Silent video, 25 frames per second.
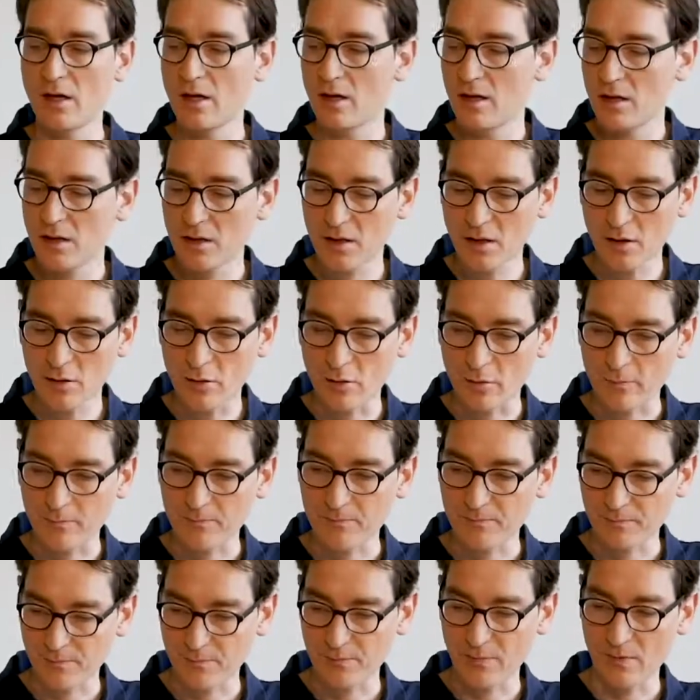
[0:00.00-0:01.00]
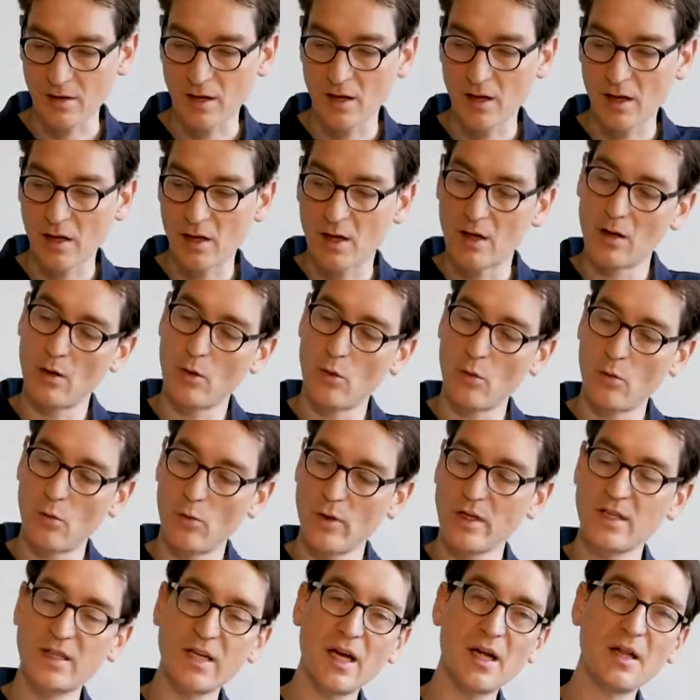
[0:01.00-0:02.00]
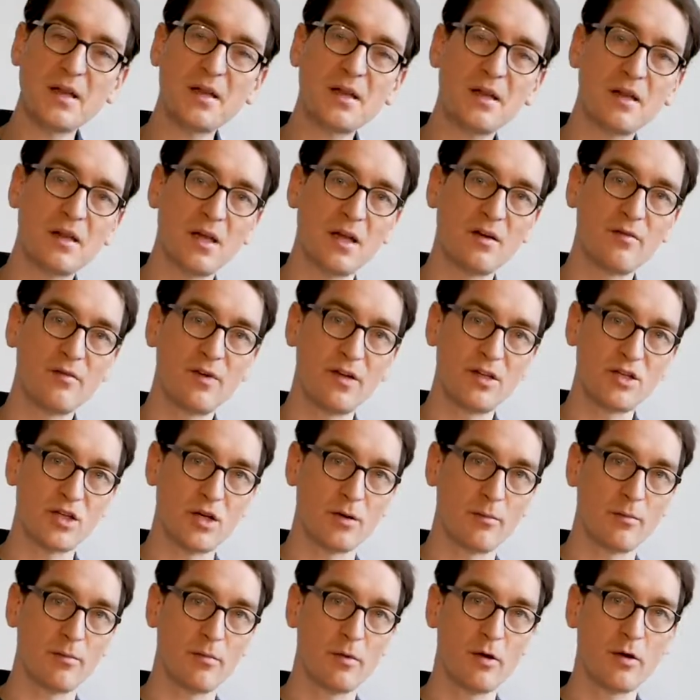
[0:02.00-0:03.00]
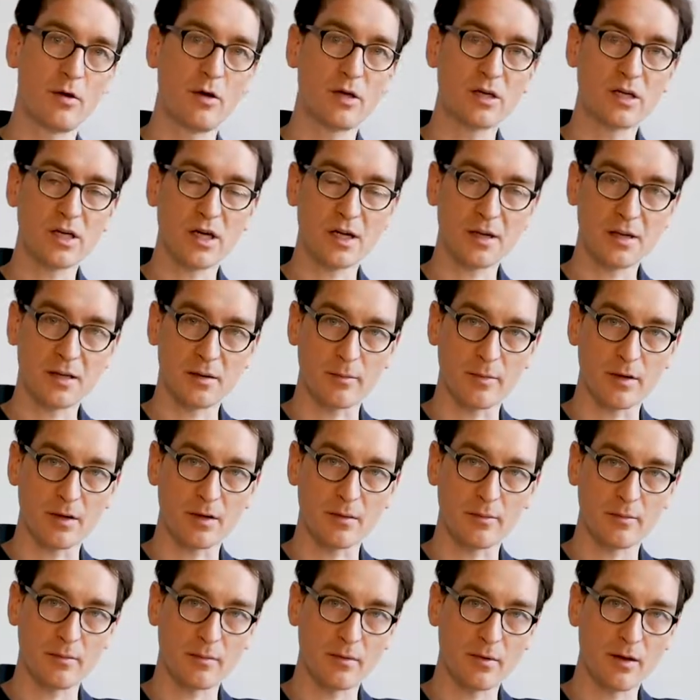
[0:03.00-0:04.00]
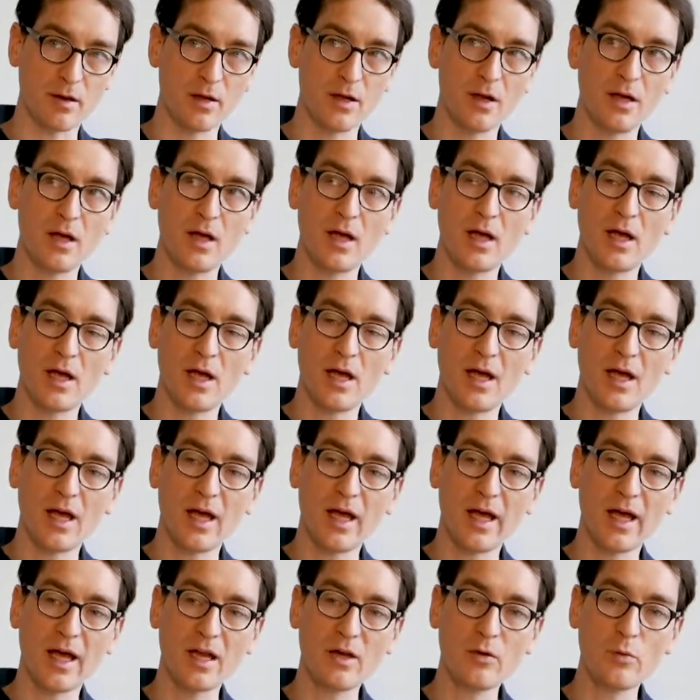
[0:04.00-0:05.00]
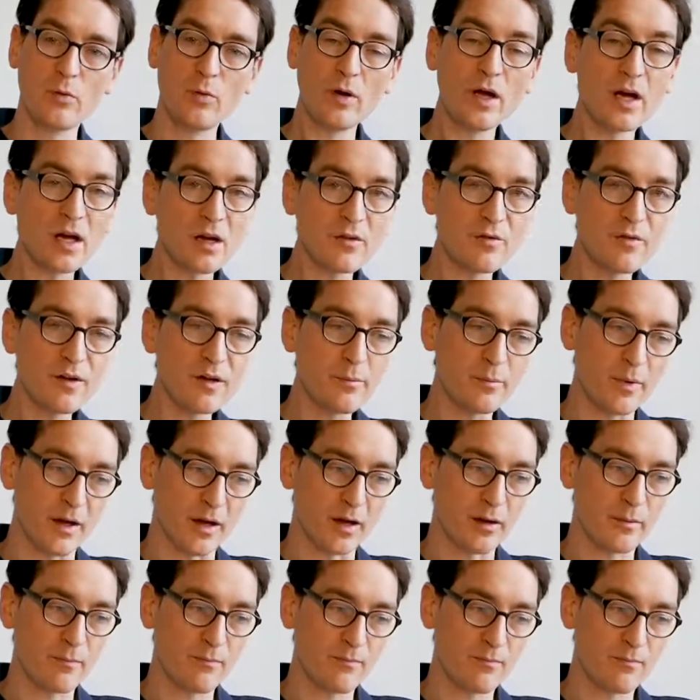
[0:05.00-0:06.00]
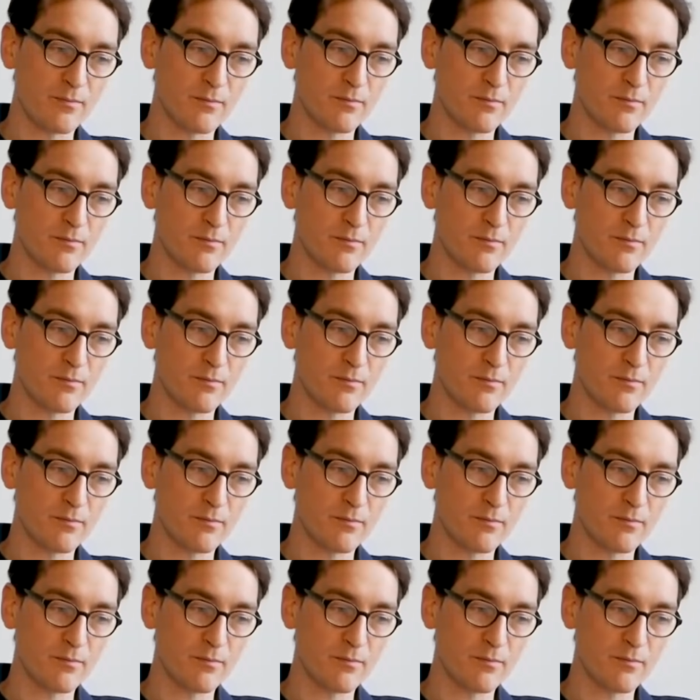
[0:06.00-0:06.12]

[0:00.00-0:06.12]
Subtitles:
So, we tested that feature on customers, and we got a feedback.